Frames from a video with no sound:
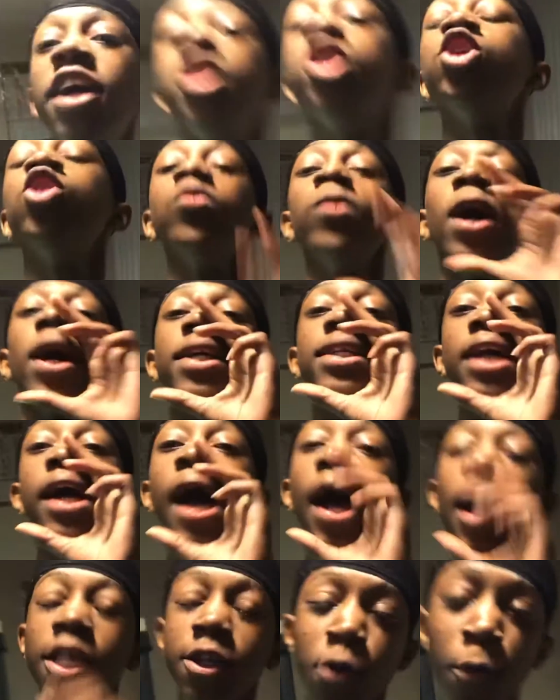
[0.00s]
Two back
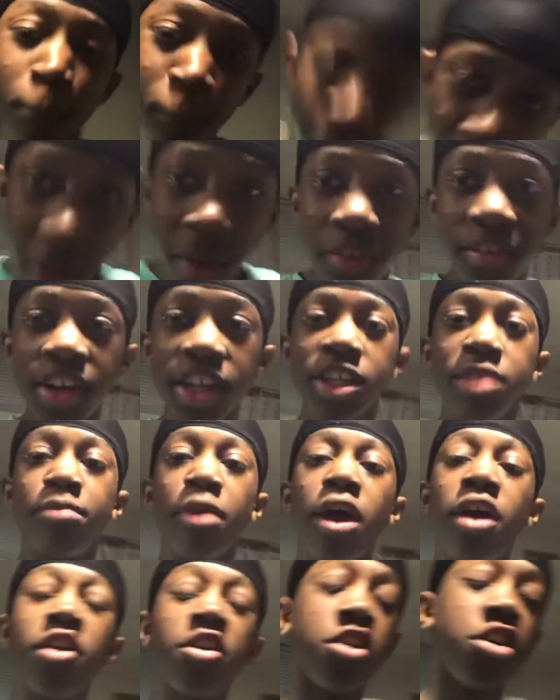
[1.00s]
back with another
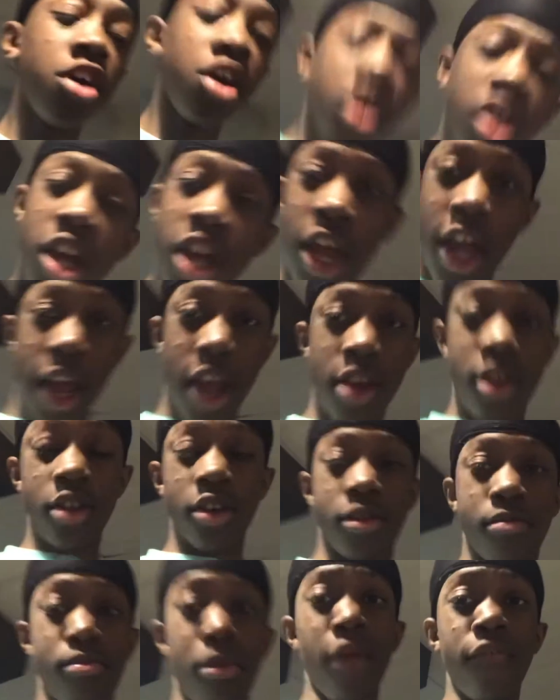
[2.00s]
banger. And
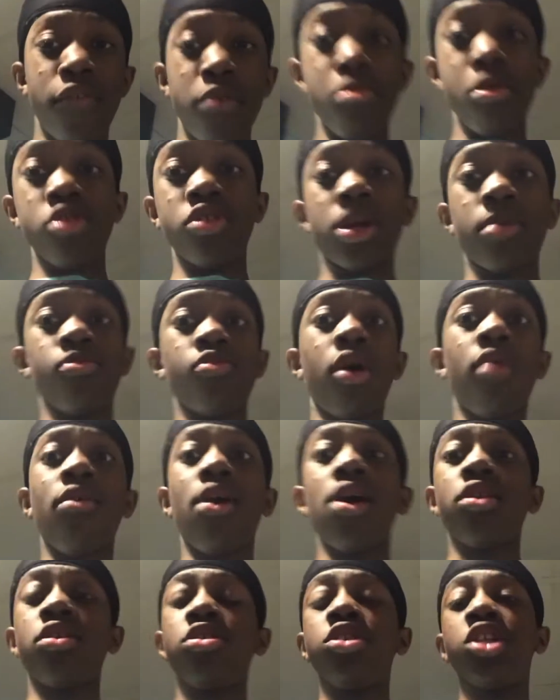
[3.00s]
look, my female
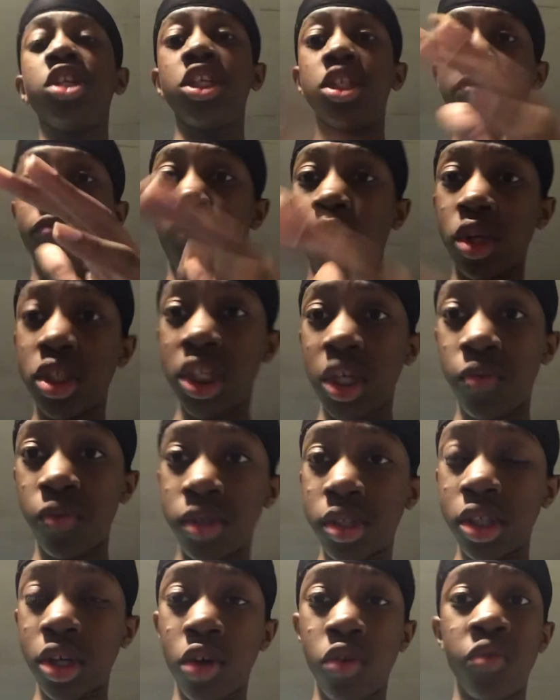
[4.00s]
Jamari, she's 14
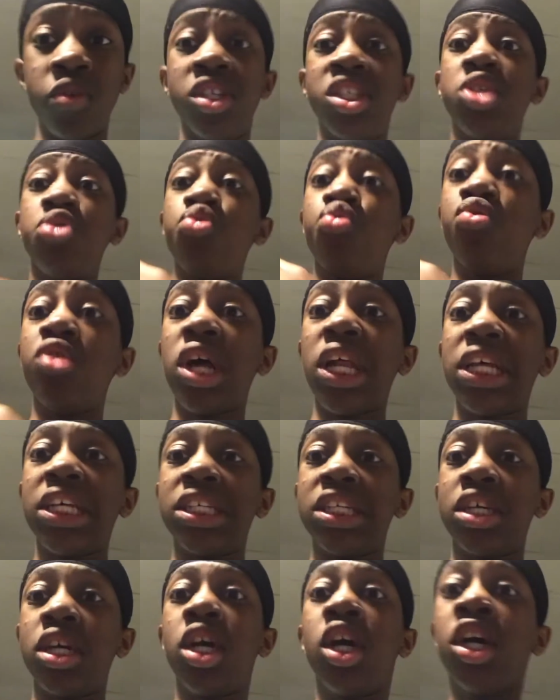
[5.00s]
weeks old and she do not
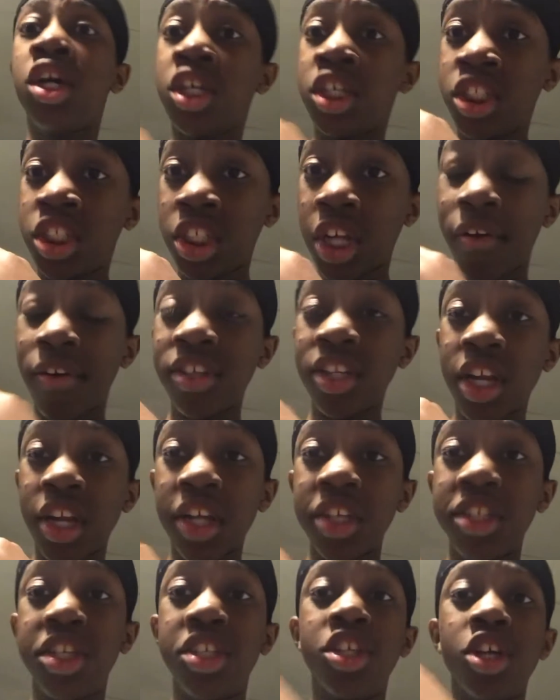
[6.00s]
listen. Every time
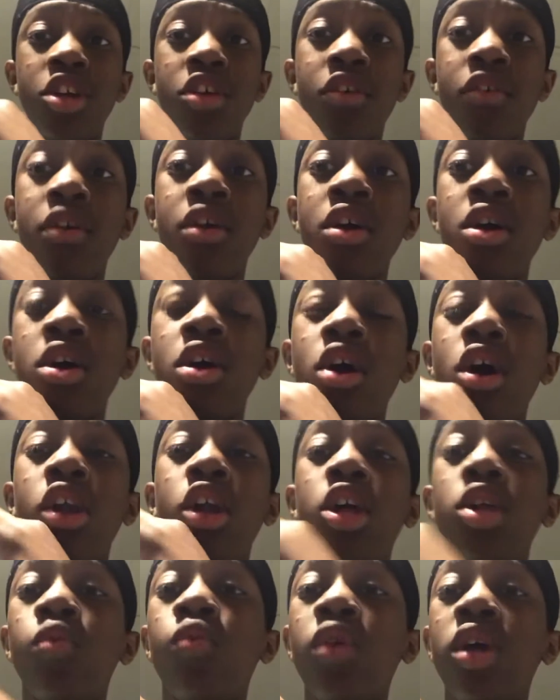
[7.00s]
that she turn
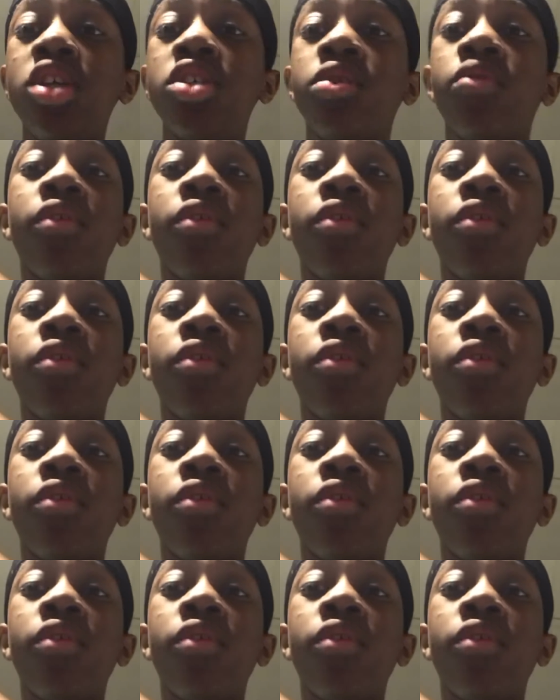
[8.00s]
another week, so